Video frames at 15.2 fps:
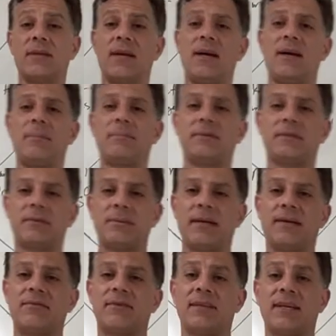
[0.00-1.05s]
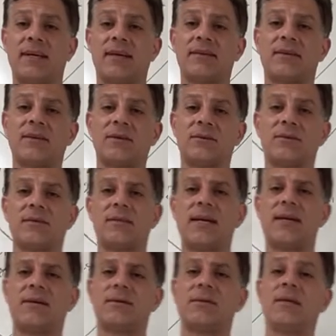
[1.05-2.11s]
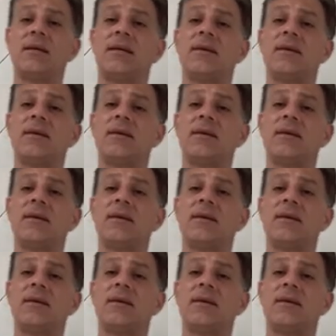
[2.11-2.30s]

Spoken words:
up, demand for the other goes down.